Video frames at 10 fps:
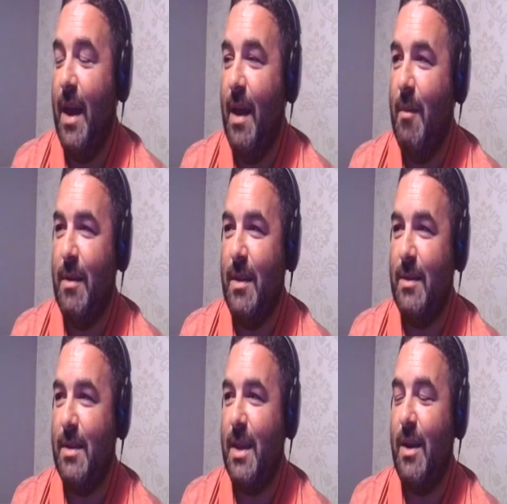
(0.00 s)
I
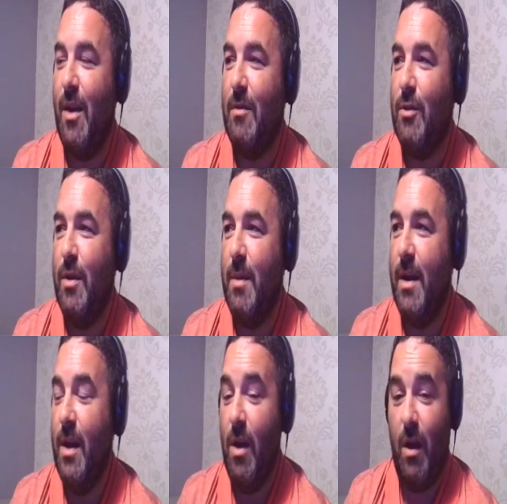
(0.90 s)
think is the kick-off time
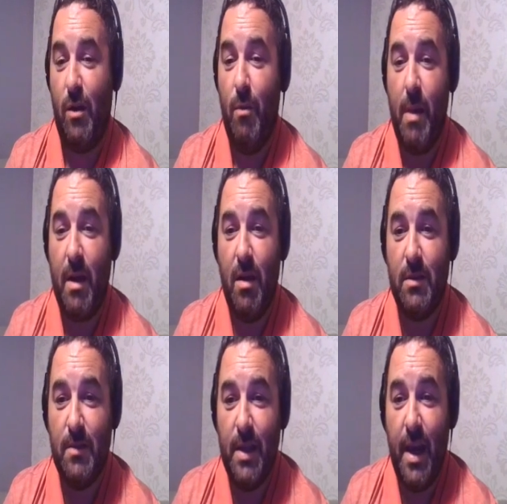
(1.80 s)
here. I'll come back
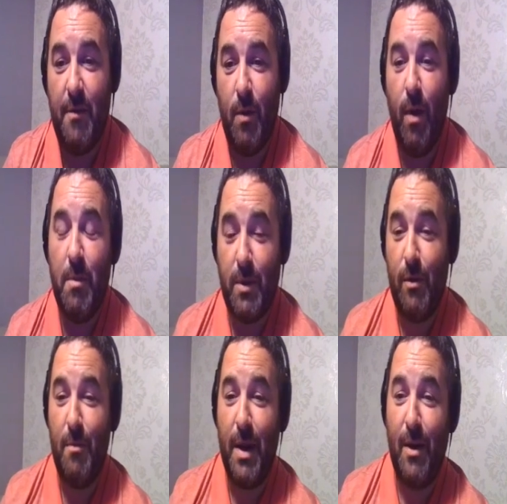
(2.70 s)
on. If you want me to
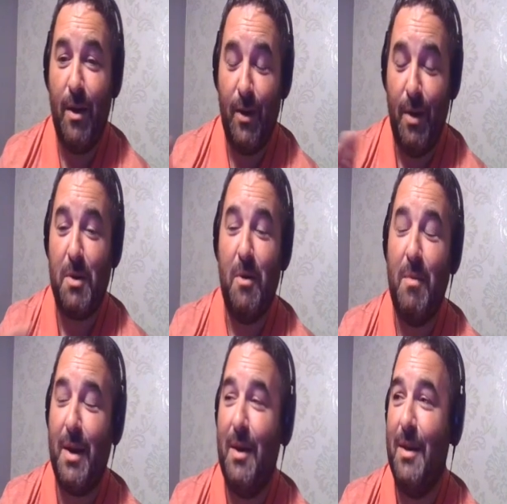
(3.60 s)
come back on, I will
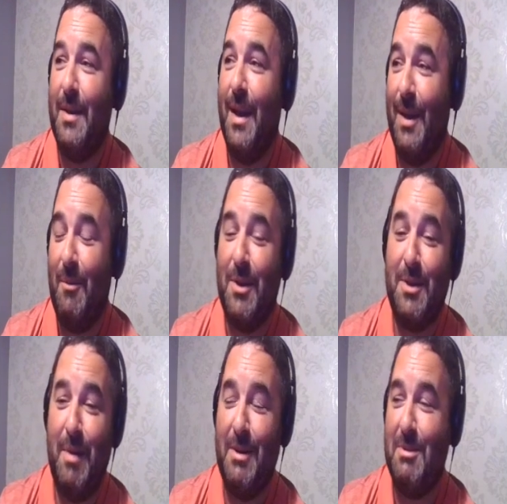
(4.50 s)
come back on and I'll
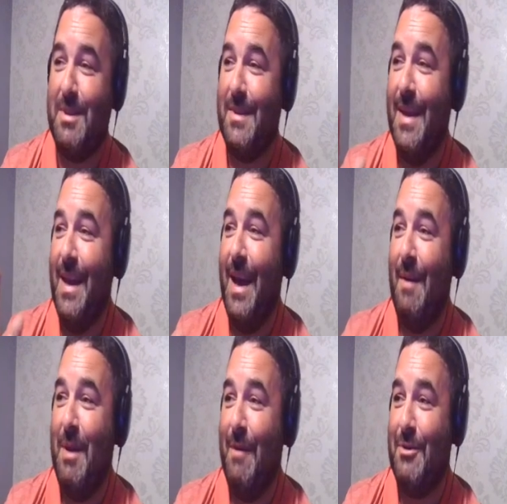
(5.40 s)
watch the matches,
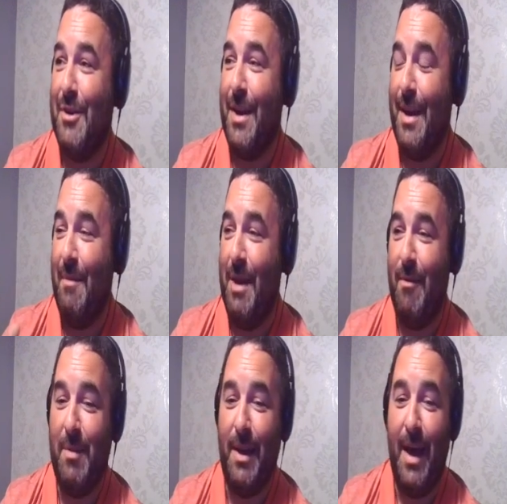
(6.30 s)
and we'll have a drink and we'll
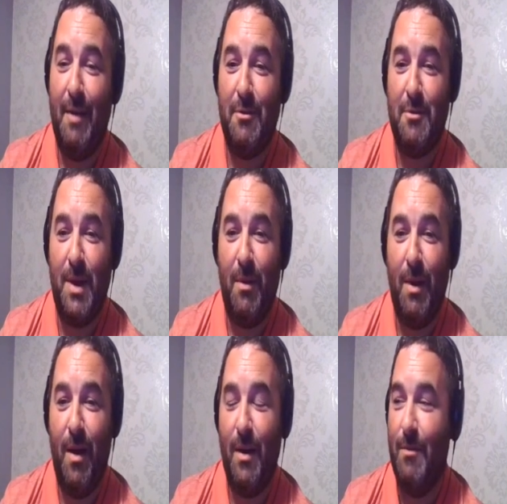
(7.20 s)
have a bit of laugh as we go
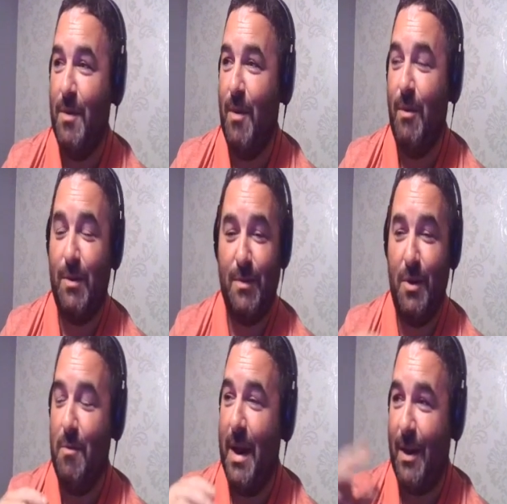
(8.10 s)
along. We won't
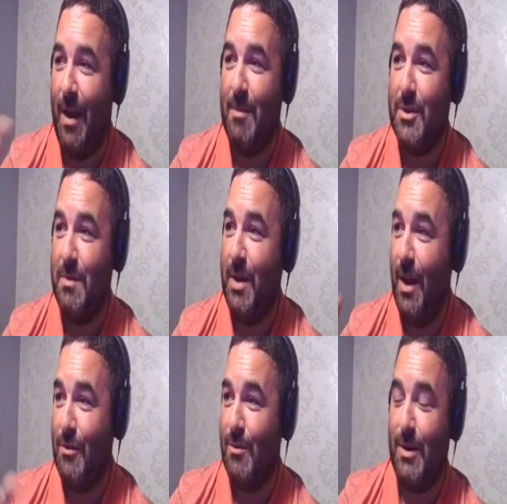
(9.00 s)
do mad commentary. We'll
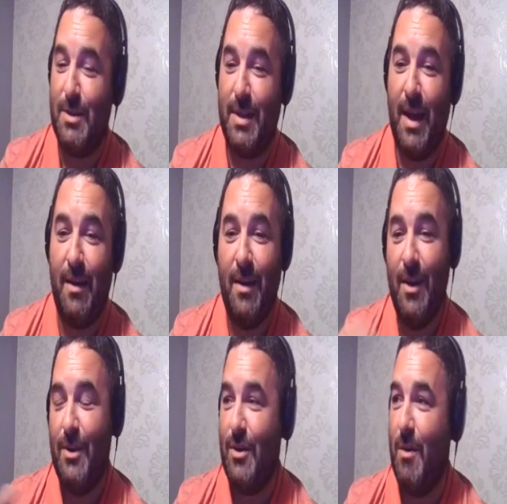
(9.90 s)
all just watch it together,
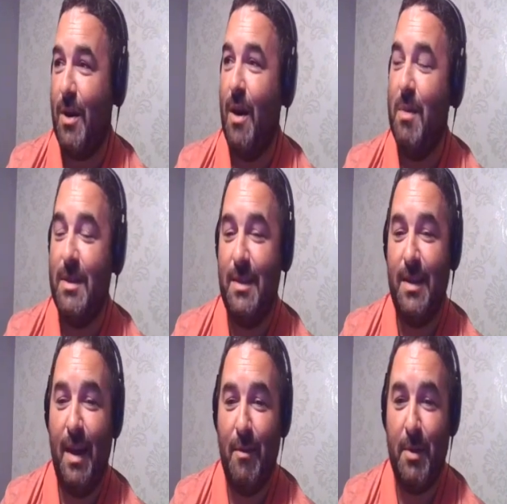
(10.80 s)
throw our comments
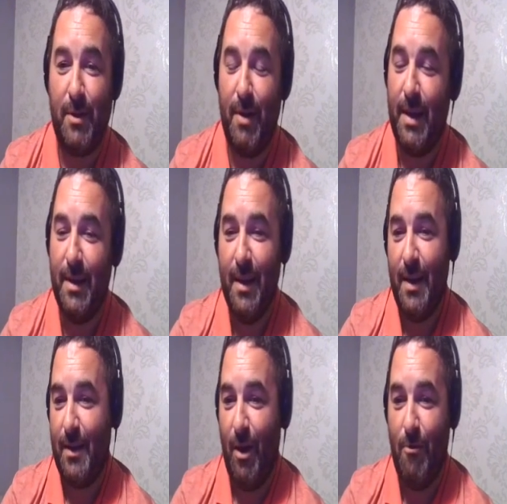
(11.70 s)
in, have a bit of crack,
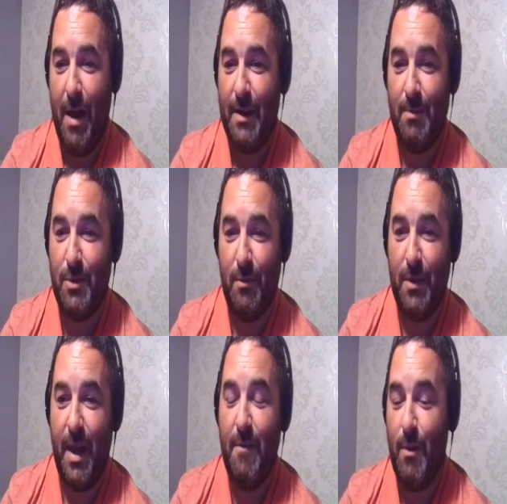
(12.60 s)
go random, stuff
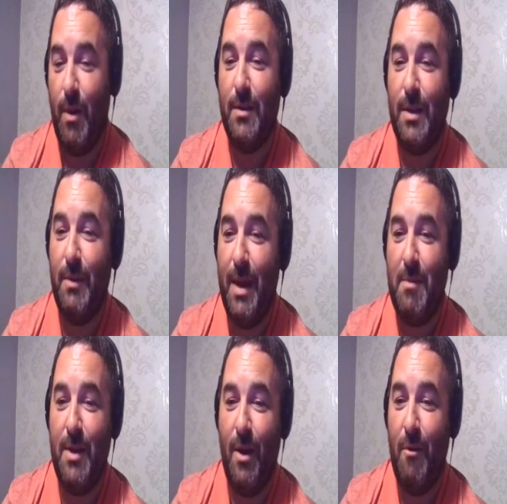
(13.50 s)
like that. If you want to do it,
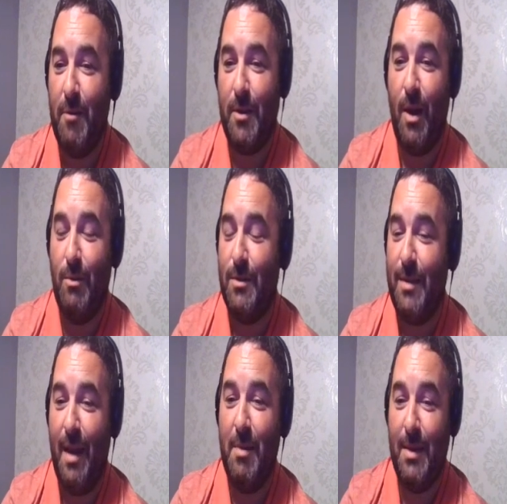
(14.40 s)
let me know. If you don't,
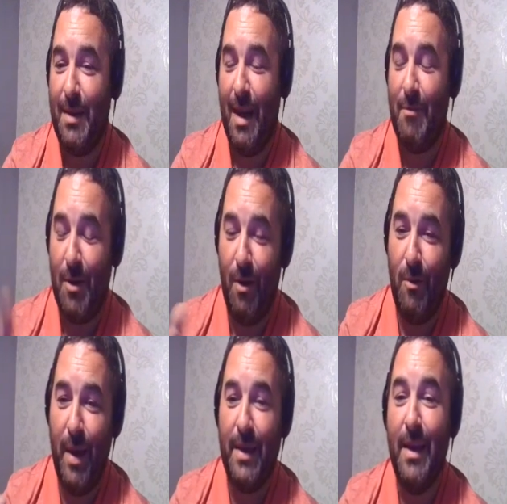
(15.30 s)
tell me, Gav, go
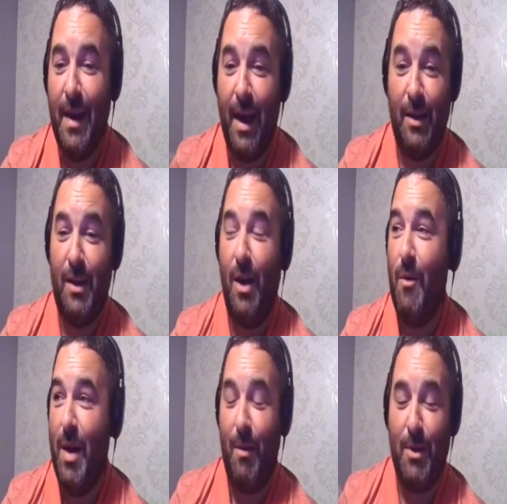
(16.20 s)
away, and I'll go
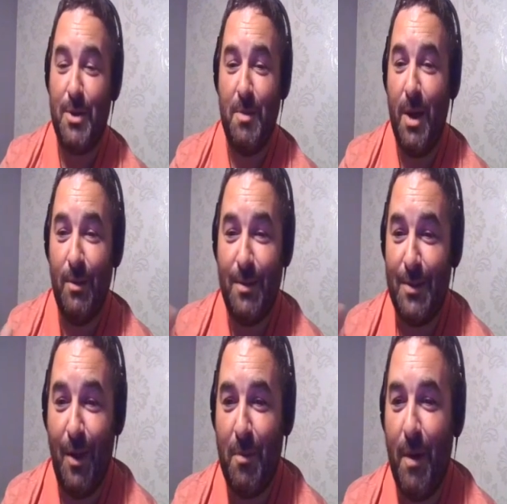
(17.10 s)
away. I'll watch on my own.
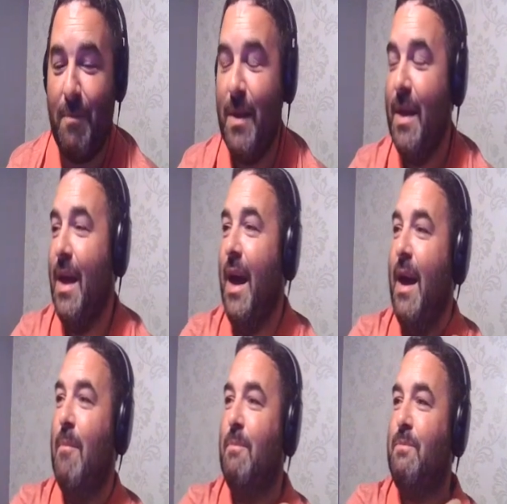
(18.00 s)
It's no problem.
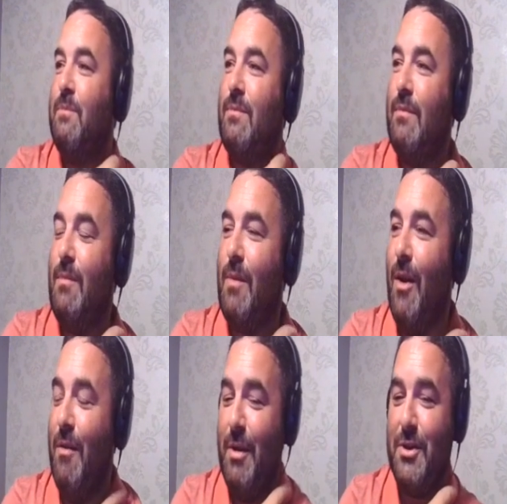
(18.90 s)

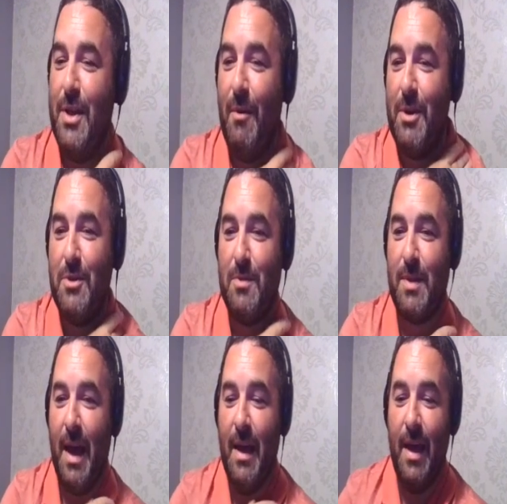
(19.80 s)
I've literally no issues
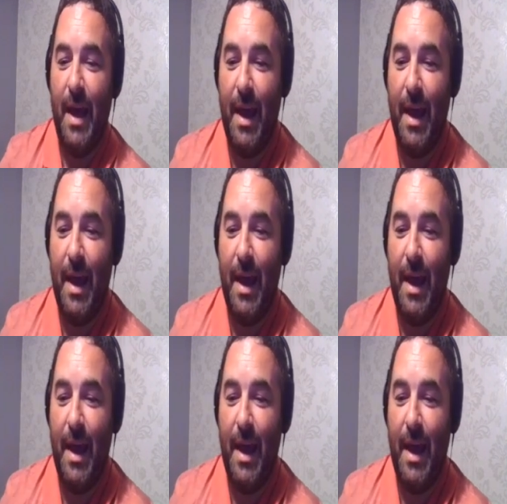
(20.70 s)
with that.